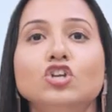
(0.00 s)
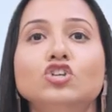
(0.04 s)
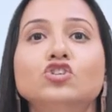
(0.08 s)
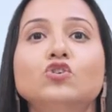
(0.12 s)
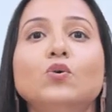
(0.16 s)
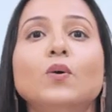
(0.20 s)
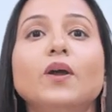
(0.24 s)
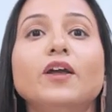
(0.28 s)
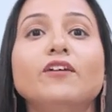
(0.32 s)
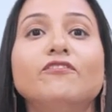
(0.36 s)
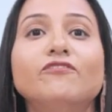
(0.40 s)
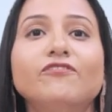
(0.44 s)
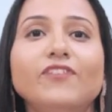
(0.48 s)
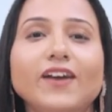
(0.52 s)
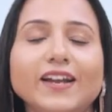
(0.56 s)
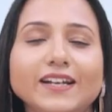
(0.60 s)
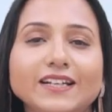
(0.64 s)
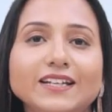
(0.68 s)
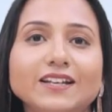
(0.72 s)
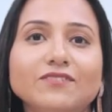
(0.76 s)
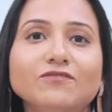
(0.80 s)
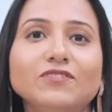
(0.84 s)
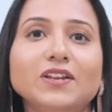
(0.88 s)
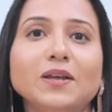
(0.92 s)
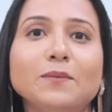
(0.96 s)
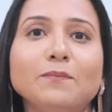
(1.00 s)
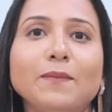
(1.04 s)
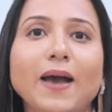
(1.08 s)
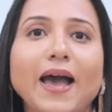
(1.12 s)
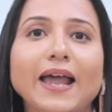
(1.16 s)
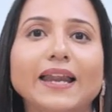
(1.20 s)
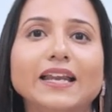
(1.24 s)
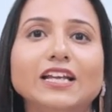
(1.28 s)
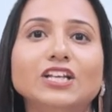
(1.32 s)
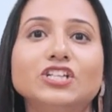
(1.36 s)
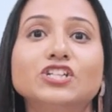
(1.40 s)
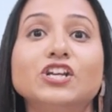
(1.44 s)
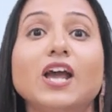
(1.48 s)
to effectively
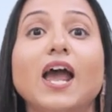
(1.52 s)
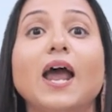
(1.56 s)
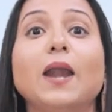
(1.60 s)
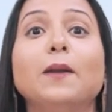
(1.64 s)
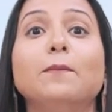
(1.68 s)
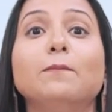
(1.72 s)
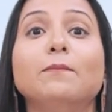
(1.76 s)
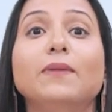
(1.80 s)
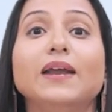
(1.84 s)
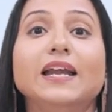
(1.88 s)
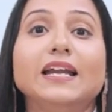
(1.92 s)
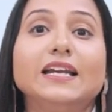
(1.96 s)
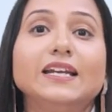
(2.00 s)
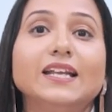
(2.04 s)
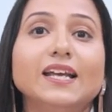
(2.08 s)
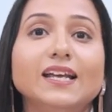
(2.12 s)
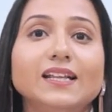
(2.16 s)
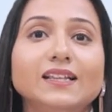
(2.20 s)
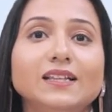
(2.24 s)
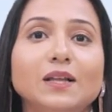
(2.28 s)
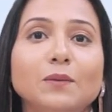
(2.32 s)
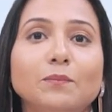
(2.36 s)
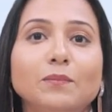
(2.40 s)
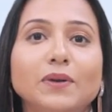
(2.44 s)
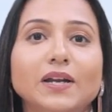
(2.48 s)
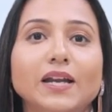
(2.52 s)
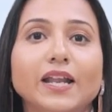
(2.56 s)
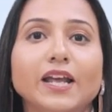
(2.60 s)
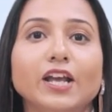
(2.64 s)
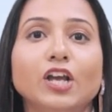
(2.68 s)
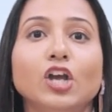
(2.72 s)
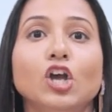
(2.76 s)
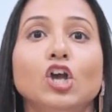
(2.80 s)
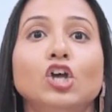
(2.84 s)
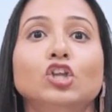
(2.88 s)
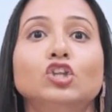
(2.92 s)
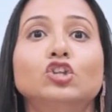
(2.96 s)
manage and maintain the building